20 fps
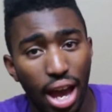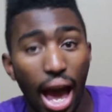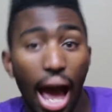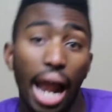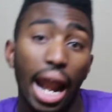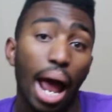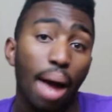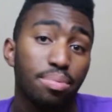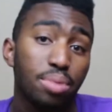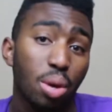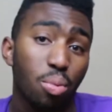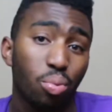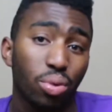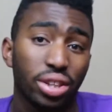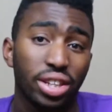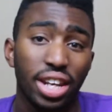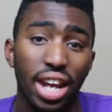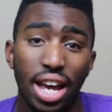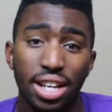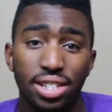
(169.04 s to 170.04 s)
A laptop
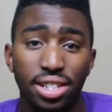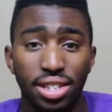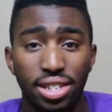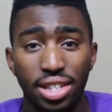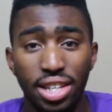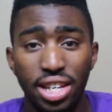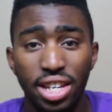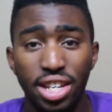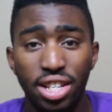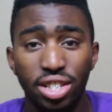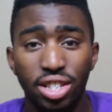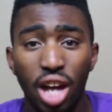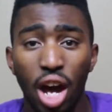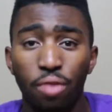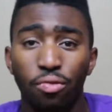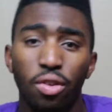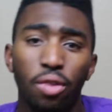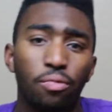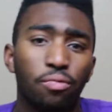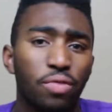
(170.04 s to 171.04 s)
with an SSD can
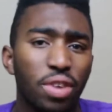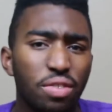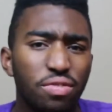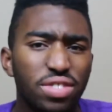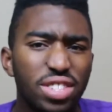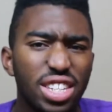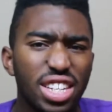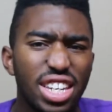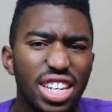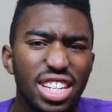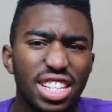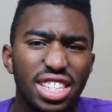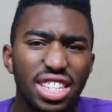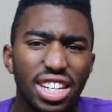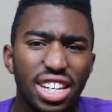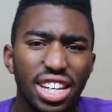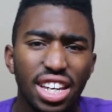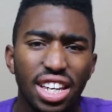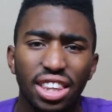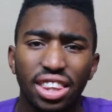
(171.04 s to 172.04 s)
start from 15
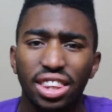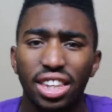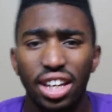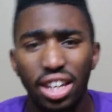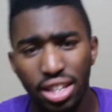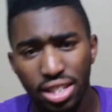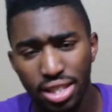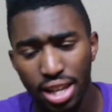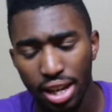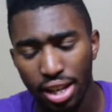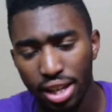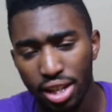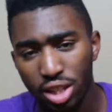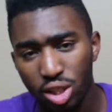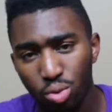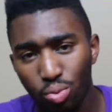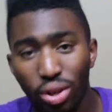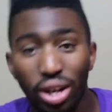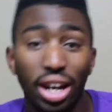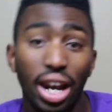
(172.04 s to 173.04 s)
to 30
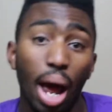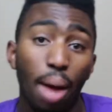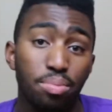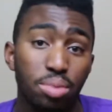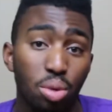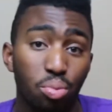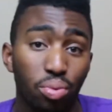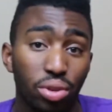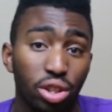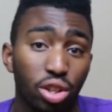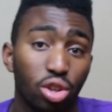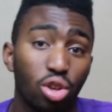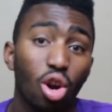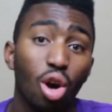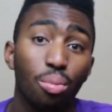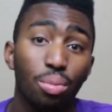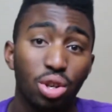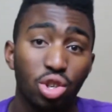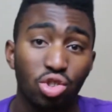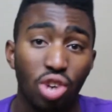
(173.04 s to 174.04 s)
seconds, when a laptop with a
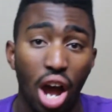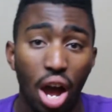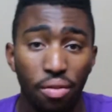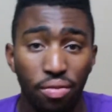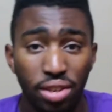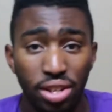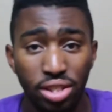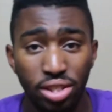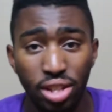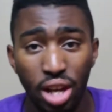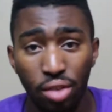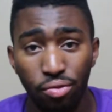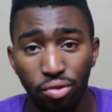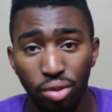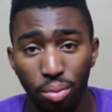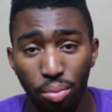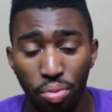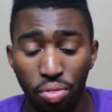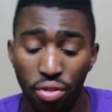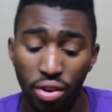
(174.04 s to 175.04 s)
normal drive can start
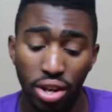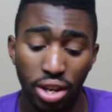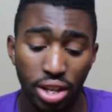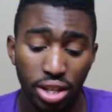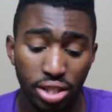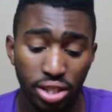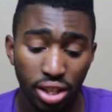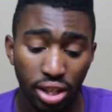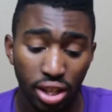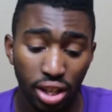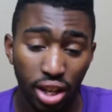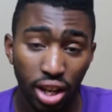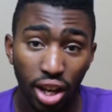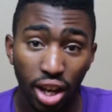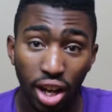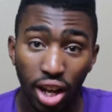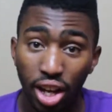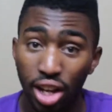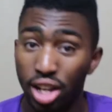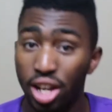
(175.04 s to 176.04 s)
from 30 to
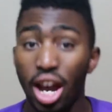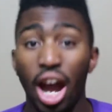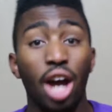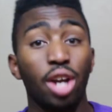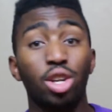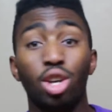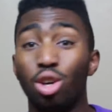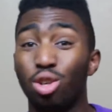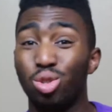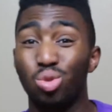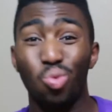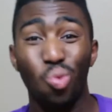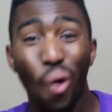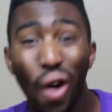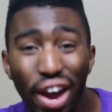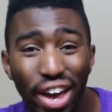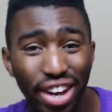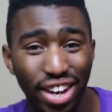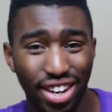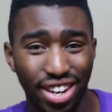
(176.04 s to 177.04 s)
God knows
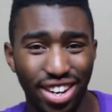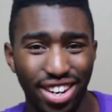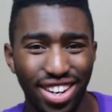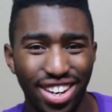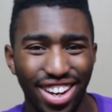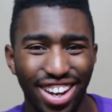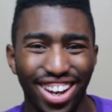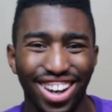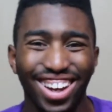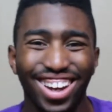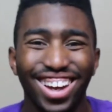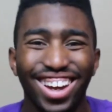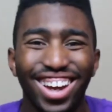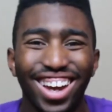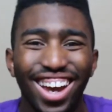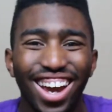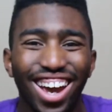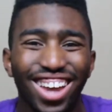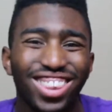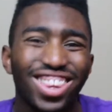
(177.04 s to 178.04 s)
when.
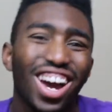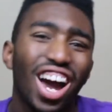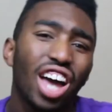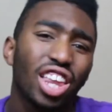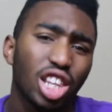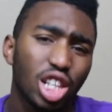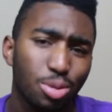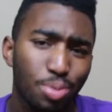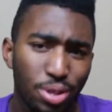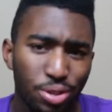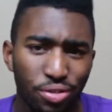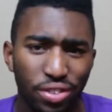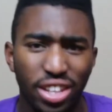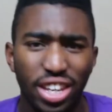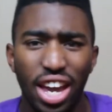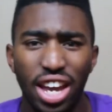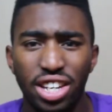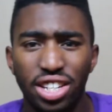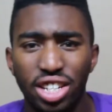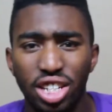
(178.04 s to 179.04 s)
There are other
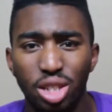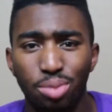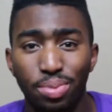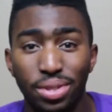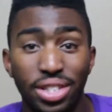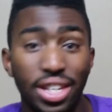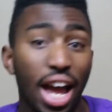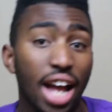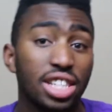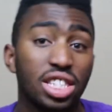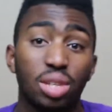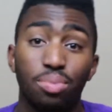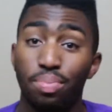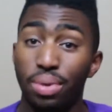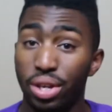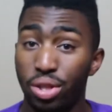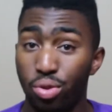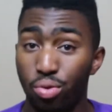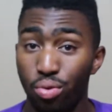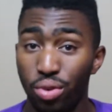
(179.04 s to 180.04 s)
specifications besides the
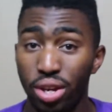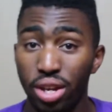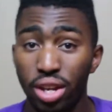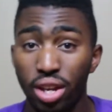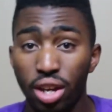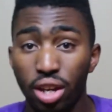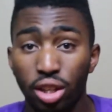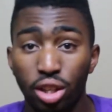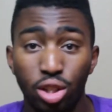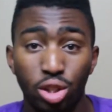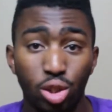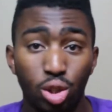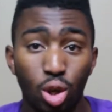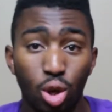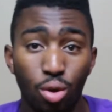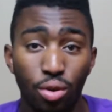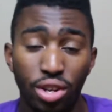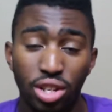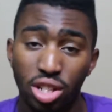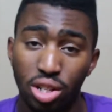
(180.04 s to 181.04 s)
big three, the
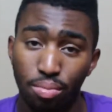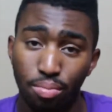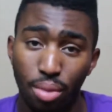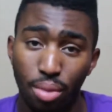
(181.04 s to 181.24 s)
storage, the